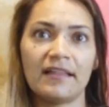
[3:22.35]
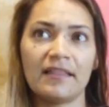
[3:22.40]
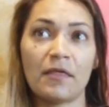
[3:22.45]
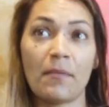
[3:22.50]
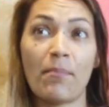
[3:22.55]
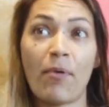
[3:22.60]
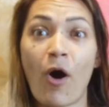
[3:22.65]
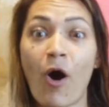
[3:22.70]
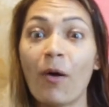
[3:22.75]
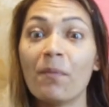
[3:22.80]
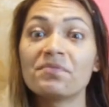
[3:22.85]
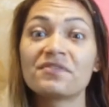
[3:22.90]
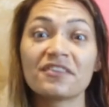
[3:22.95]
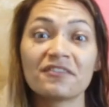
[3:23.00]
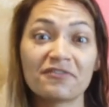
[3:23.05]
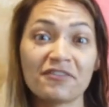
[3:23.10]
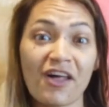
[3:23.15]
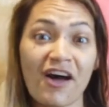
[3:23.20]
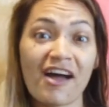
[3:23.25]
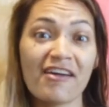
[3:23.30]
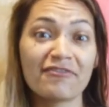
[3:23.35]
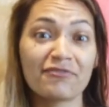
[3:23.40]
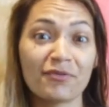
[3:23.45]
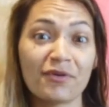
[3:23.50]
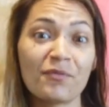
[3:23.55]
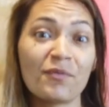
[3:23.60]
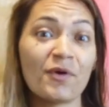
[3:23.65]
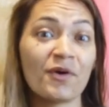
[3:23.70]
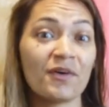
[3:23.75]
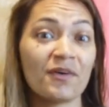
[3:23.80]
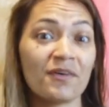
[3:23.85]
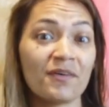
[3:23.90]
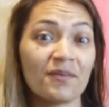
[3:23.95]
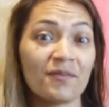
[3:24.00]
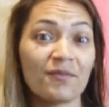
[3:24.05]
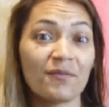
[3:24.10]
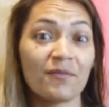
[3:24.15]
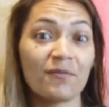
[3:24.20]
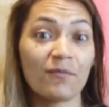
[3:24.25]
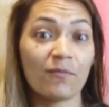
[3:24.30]
the pops of life
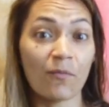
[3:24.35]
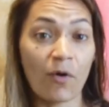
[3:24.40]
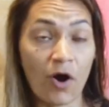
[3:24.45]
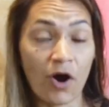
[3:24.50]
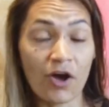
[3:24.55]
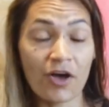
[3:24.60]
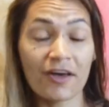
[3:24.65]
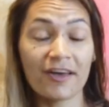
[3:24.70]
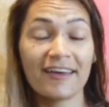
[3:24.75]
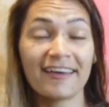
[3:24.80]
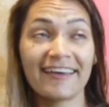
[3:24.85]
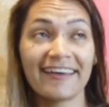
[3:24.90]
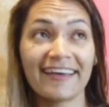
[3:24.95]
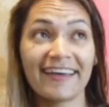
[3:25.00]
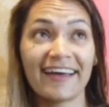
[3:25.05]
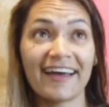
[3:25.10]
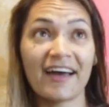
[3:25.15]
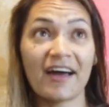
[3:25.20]
were